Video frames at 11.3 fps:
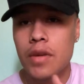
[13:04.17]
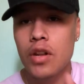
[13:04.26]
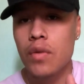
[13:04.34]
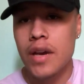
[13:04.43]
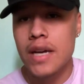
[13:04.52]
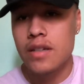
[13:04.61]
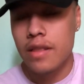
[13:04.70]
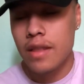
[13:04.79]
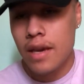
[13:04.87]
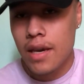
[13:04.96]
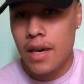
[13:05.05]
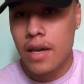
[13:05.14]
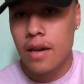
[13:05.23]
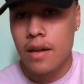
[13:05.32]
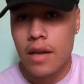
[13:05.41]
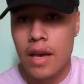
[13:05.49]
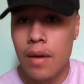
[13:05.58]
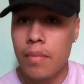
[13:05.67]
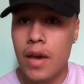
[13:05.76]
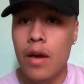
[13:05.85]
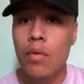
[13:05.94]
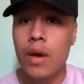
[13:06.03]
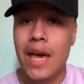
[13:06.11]
me know what you guys are thinking.
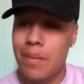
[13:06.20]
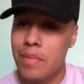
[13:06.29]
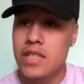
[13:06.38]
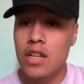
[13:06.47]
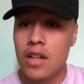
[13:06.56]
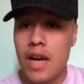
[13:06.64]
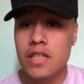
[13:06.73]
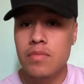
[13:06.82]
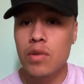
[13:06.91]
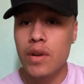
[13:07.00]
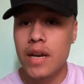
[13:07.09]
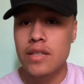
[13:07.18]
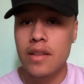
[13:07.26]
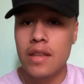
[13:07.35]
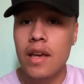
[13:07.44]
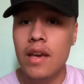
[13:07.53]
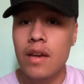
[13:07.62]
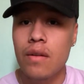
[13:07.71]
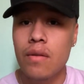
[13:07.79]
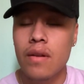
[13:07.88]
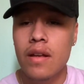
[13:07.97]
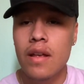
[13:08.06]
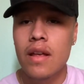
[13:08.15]
It means a lot to me what you guys are thinking.
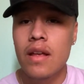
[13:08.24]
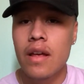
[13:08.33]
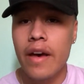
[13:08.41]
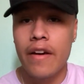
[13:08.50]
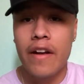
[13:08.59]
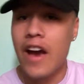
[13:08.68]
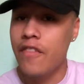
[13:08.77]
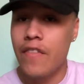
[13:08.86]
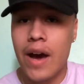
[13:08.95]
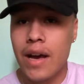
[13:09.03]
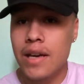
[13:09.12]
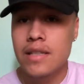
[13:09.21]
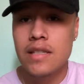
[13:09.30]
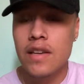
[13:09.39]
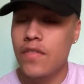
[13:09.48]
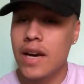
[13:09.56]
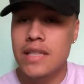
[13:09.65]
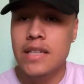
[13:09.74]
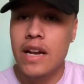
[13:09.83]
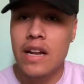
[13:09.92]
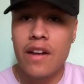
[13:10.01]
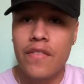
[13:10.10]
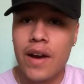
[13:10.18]
Advice, if you guys need
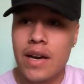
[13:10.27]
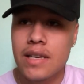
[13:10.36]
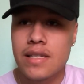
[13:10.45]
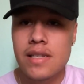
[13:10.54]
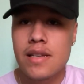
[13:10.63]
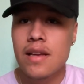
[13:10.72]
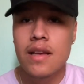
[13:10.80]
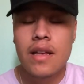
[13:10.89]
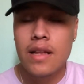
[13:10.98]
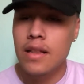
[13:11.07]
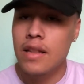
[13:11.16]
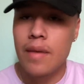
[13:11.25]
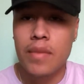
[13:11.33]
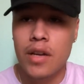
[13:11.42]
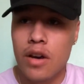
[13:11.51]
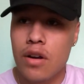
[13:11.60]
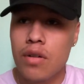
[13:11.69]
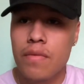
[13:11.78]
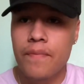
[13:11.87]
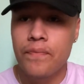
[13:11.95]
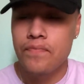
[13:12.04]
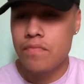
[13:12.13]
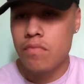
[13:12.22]
any advice, let me know.
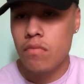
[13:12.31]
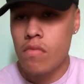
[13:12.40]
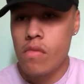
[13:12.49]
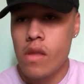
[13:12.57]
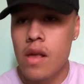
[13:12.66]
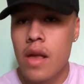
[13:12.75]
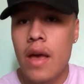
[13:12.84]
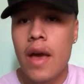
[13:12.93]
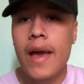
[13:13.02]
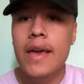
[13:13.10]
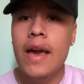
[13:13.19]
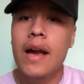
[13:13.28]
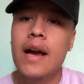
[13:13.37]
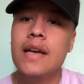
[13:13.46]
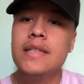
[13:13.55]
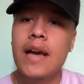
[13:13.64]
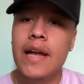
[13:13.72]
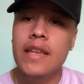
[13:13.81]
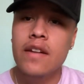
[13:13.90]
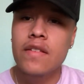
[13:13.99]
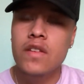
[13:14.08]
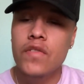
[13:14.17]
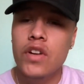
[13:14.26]
And yeah, guys, at the end
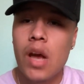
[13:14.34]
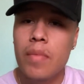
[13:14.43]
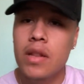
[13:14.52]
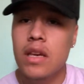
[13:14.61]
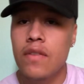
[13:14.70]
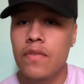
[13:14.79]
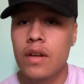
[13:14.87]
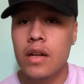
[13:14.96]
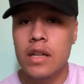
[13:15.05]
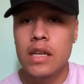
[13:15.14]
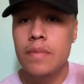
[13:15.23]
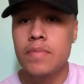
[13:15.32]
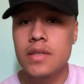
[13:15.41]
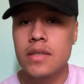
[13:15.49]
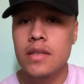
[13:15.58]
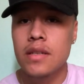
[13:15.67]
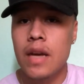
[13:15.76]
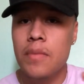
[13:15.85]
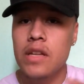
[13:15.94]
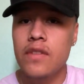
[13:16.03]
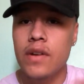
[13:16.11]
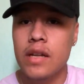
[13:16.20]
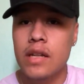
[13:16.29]
of this video, I'm gonna leave clips. I'm gonna
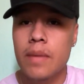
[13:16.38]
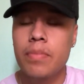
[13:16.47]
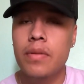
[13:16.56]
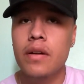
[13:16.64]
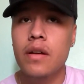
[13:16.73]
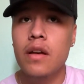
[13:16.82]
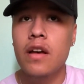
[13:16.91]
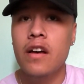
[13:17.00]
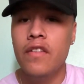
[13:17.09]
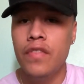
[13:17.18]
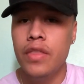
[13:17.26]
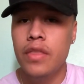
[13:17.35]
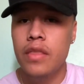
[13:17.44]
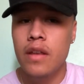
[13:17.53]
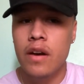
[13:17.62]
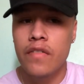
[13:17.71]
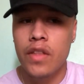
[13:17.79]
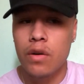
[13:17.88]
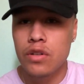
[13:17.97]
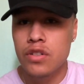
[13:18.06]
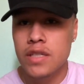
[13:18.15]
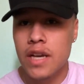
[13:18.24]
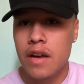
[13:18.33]
leave a clip of the
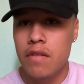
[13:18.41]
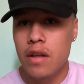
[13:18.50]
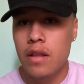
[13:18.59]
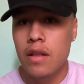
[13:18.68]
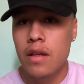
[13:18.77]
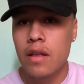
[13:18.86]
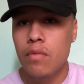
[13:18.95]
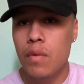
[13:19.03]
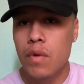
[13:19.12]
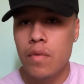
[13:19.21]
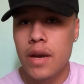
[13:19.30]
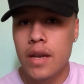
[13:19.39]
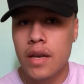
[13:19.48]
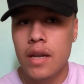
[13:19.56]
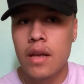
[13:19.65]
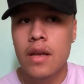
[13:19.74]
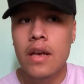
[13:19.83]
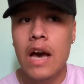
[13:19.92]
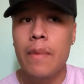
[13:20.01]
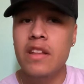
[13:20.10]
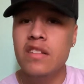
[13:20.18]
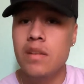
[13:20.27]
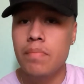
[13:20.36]
ultrasound when we went in. I'm
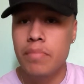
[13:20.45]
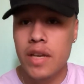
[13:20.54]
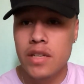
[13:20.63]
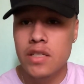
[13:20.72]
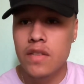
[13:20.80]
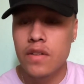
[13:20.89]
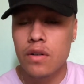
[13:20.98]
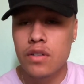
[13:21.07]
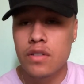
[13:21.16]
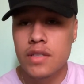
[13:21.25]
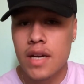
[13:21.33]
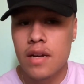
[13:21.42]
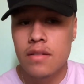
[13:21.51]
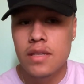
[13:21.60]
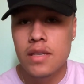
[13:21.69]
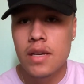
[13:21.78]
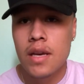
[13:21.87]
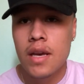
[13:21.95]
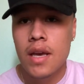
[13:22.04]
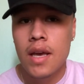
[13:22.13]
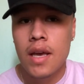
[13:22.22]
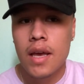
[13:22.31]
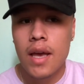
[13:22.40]
gonna leave some pictures of the ultrasounds,
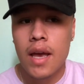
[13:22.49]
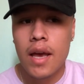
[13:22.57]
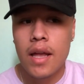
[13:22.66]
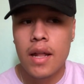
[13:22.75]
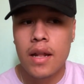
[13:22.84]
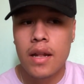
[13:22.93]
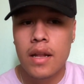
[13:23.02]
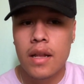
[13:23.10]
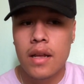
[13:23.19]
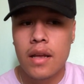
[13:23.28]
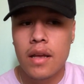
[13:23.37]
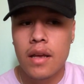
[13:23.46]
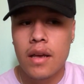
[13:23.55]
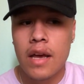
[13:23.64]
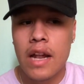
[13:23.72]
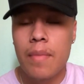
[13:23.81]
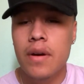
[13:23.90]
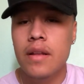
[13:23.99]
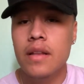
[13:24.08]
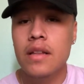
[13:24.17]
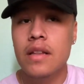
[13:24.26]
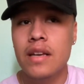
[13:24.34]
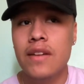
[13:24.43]
and I'm gonna
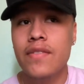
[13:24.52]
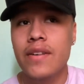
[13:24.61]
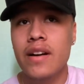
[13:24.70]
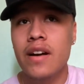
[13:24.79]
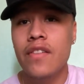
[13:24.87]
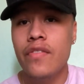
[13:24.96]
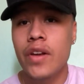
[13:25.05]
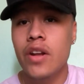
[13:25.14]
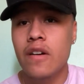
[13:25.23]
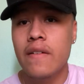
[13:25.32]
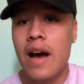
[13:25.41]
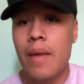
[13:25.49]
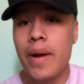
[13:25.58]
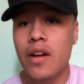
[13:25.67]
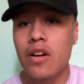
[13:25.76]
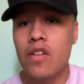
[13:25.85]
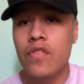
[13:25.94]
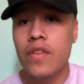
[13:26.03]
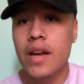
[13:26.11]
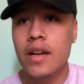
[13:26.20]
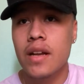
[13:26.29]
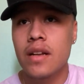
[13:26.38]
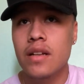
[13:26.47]
leave a video of how my
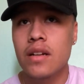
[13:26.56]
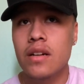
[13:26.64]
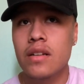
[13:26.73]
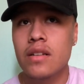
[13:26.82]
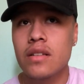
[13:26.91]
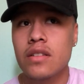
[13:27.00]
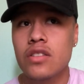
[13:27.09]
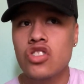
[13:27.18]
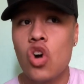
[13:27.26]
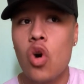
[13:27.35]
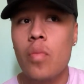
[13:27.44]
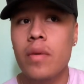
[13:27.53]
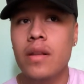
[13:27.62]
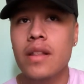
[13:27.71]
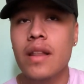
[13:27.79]
girlfriend told me